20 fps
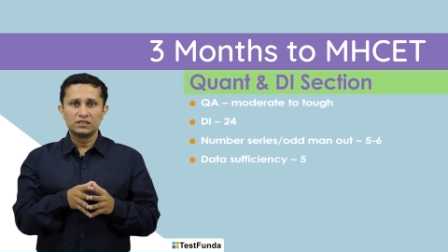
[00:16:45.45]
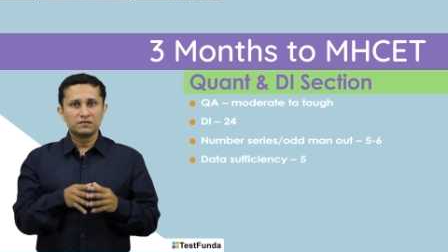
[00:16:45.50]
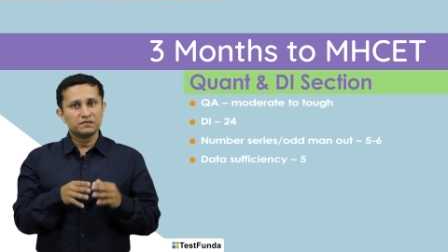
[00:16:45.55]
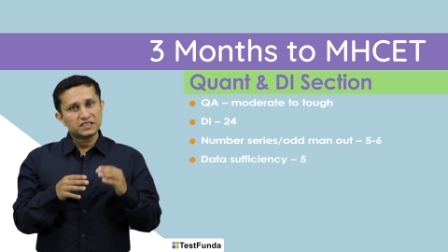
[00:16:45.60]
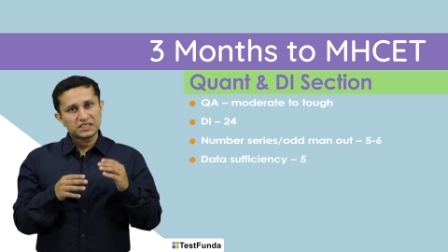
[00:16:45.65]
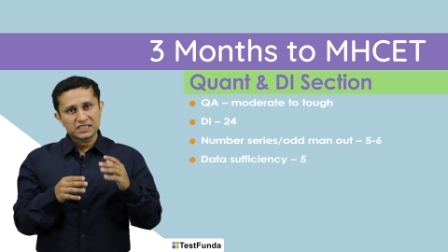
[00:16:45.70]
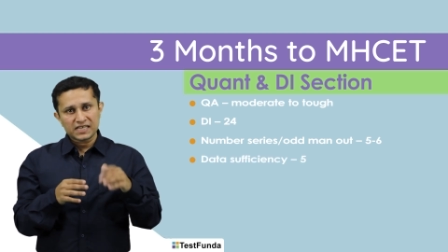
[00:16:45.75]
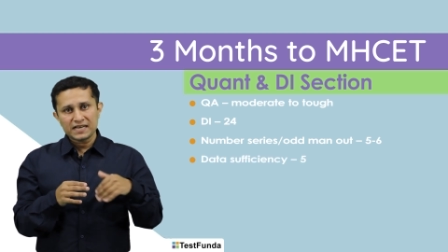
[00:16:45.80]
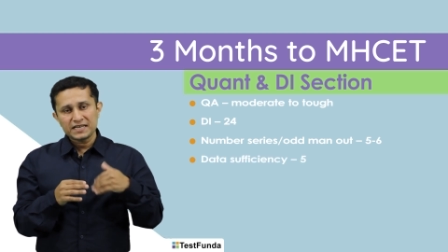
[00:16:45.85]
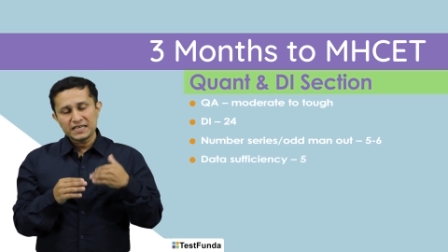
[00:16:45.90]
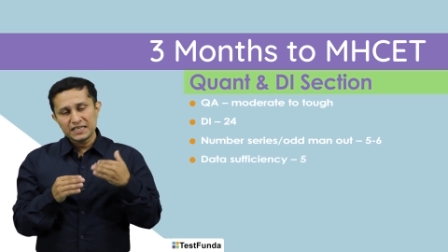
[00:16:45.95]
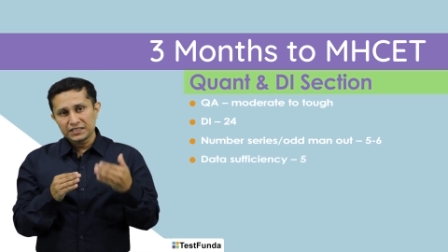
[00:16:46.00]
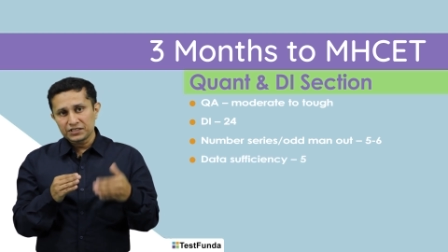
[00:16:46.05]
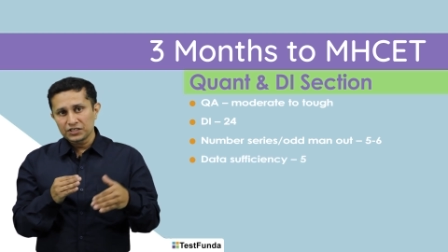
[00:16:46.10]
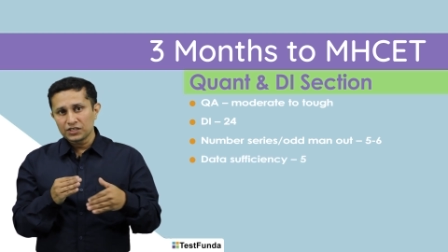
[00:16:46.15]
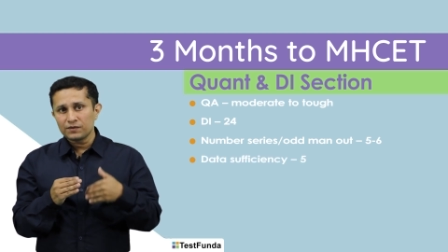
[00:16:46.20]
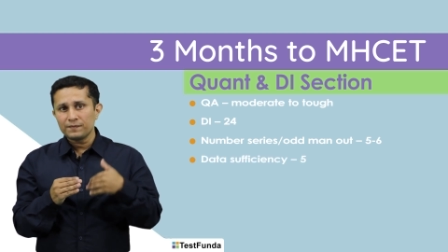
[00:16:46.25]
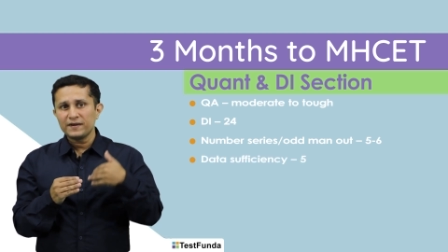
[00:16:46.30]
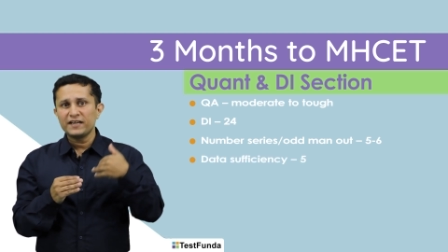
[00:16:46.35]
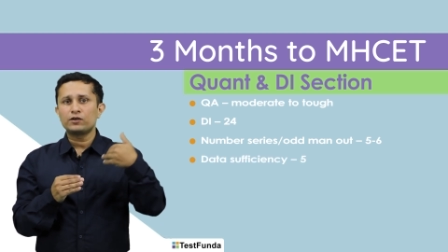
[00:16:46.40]
which can
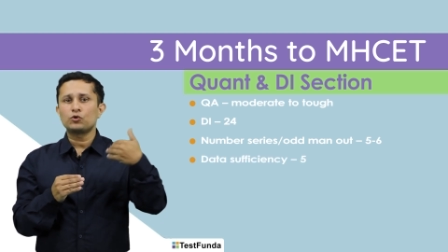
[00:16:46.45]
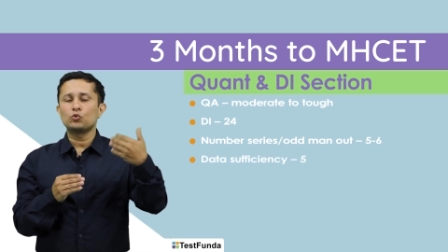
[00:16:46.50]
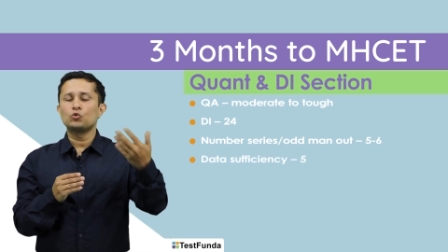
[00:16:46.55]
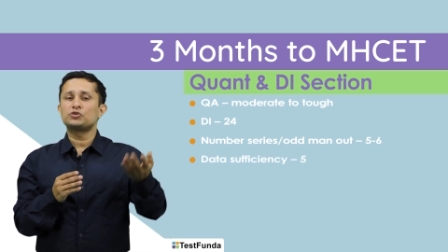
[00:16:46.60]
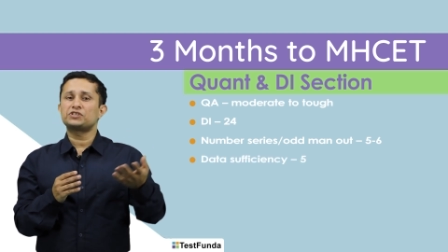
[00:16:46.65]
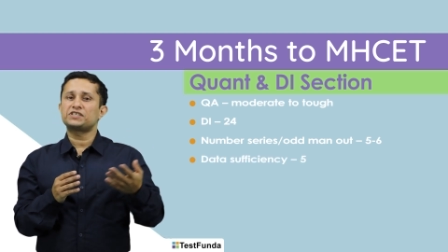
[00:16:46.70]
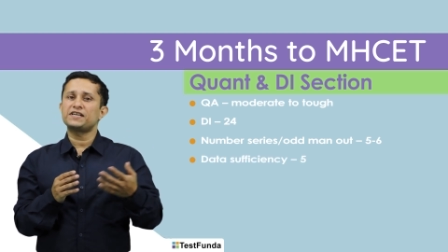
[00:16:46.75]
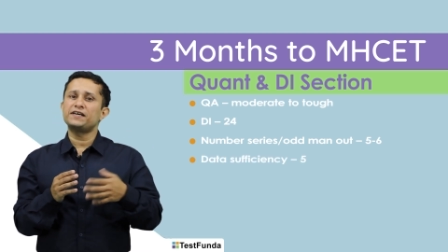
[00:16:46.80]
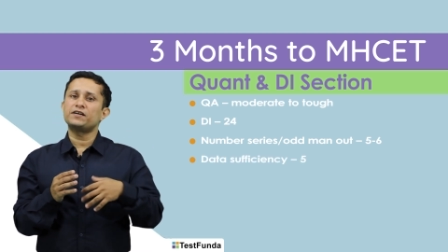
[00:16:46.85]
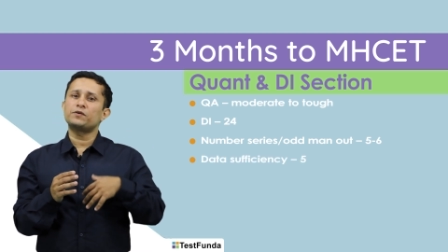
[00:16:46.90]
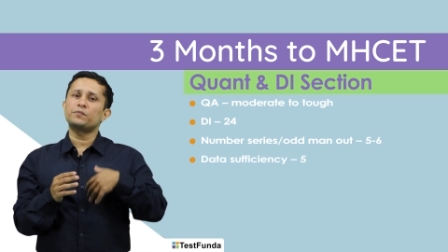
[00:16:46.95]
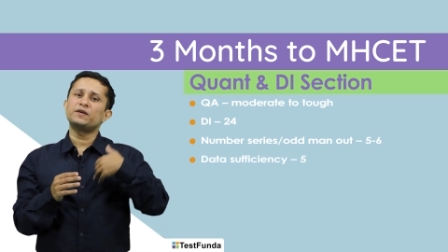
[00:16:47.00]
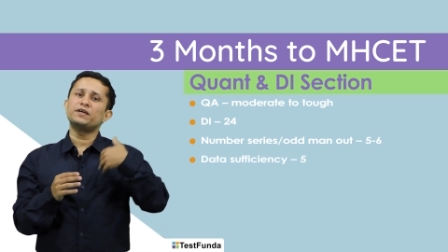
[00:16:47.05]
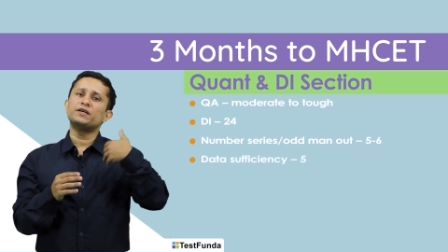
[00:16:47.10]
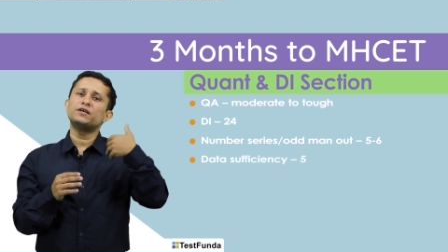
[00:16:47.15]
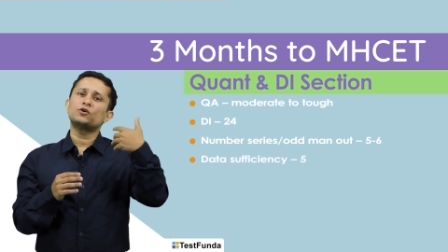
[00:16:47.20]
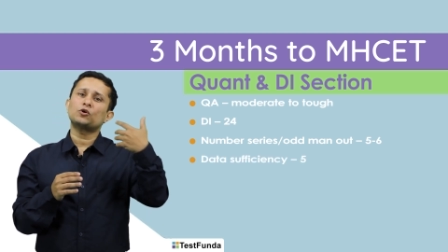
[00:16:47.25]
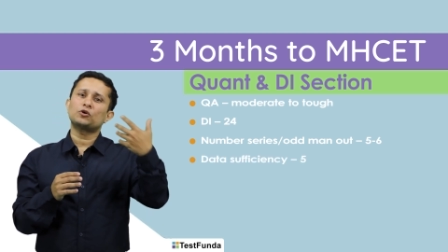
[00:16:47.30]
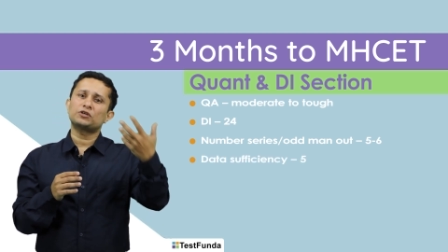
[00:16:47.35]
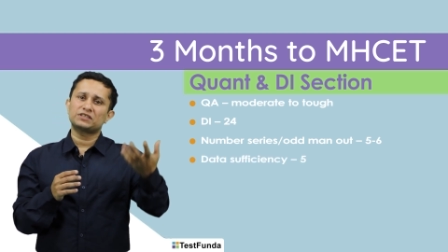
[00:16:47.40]
either be 2
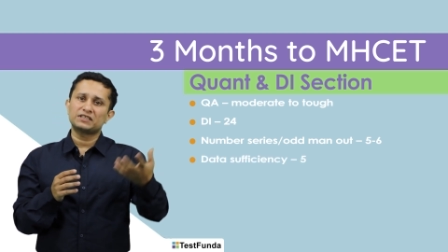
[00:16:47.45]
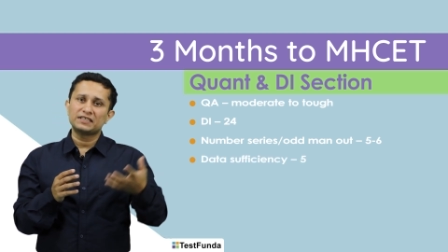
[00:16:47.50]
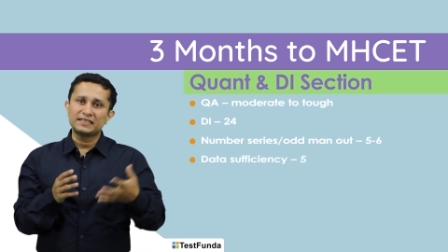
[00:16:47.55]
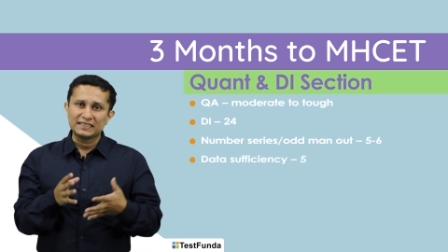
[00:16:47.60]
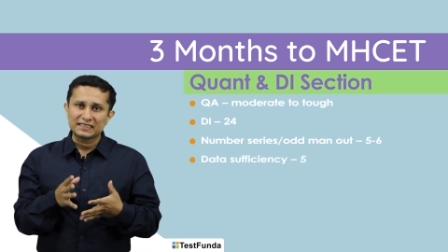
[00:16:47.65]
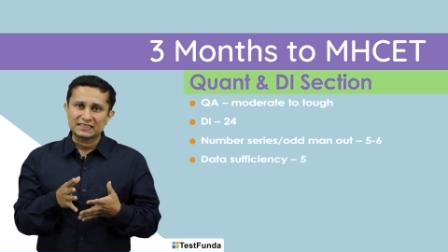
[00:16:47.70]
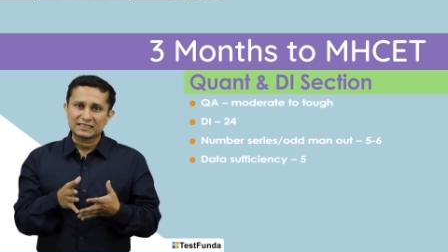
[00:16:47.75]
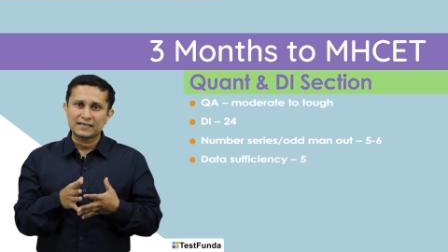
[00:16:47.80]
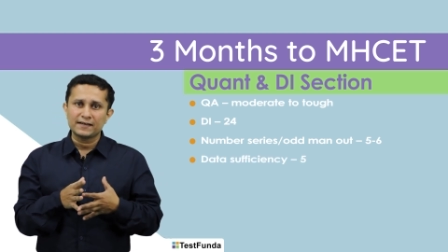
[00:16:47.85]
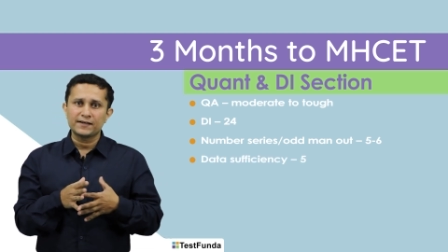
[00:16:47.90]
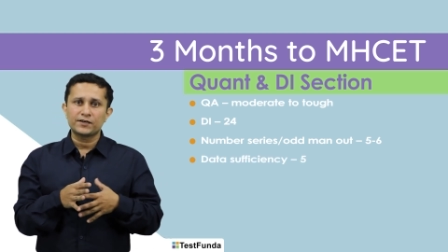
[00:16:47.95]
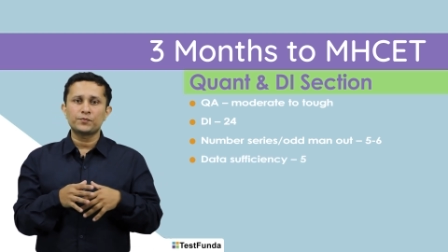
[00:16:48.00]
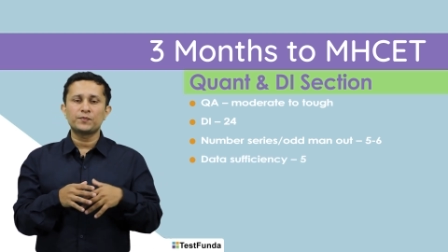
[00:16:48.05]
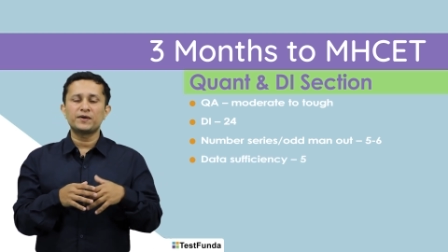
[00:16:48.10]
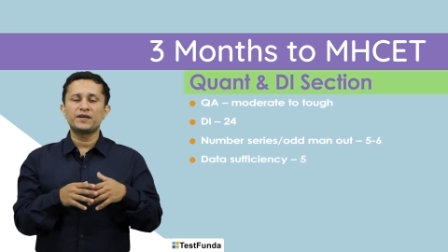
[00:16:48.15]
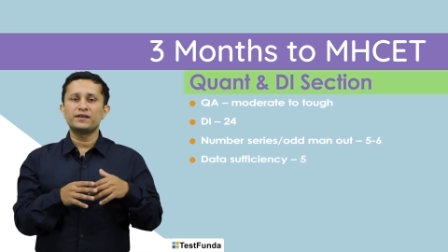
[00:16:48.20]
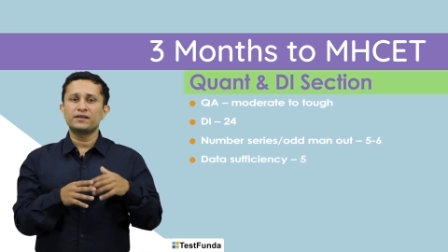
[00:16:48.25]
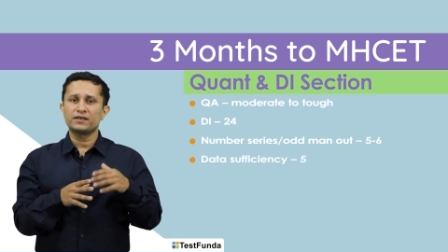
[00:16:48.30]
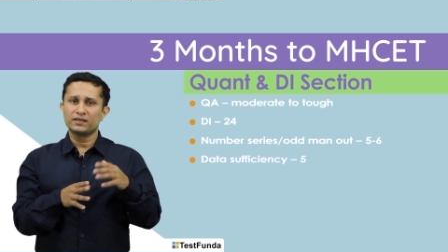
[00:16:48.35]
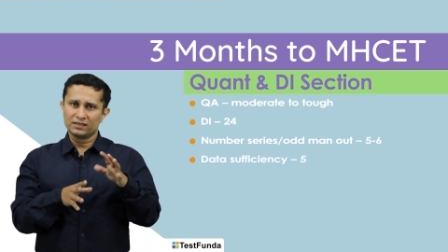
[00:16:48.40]
statement or 3
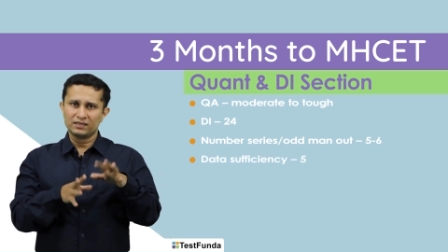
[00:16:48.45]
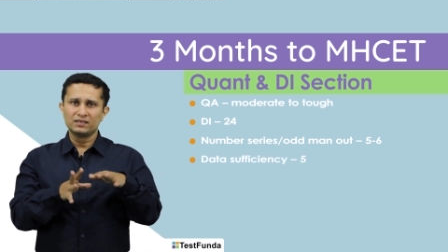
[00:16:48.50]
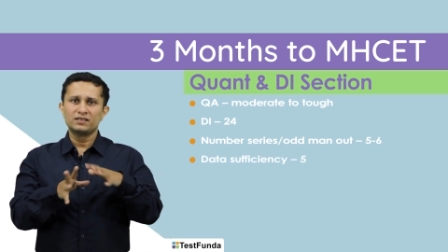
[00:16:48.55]
statement.